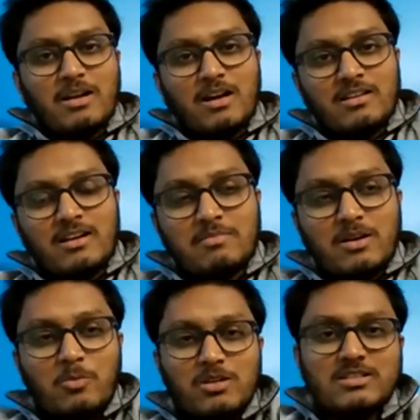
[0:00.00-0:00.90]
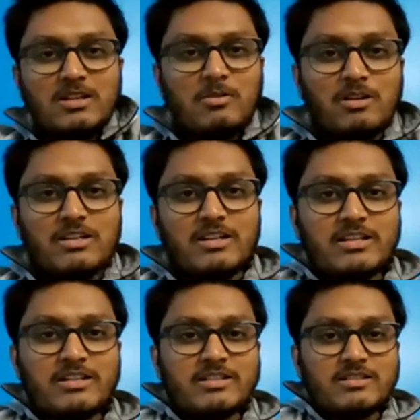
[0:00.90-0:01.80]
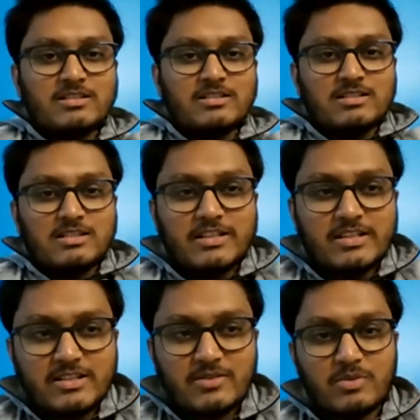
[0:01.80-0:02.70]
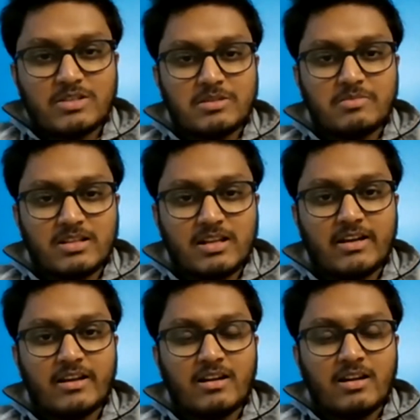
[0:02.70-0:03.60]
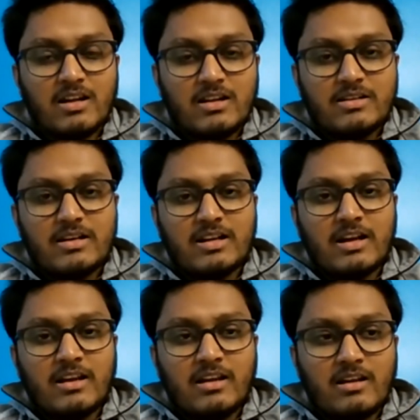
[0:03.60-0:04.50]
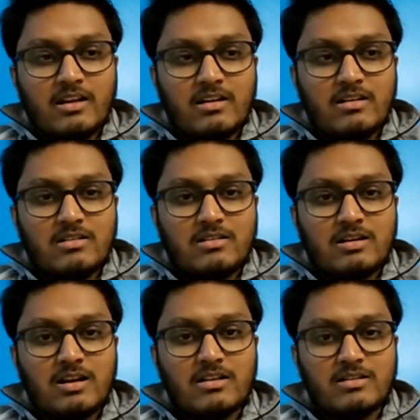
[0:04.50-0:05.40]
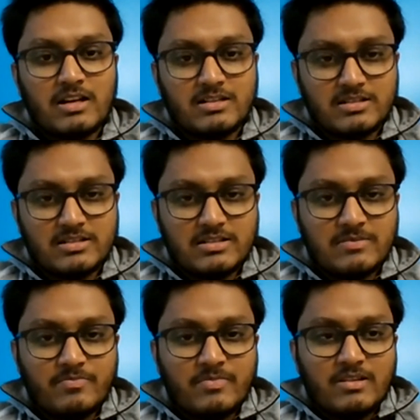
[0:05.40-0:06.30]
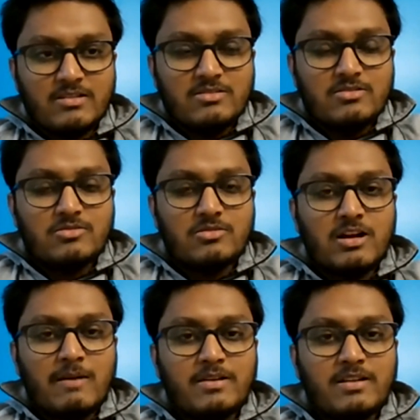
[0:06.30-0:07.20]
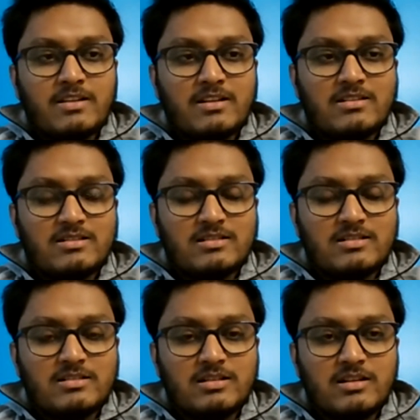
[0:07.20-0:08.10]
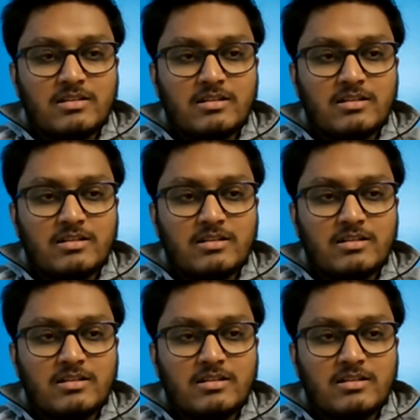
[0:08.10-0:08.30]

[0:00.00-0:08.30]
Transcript: Ekamra Ekamra was the only liter- uh, literature festival that I that I uh, had attended. So after that, uh, after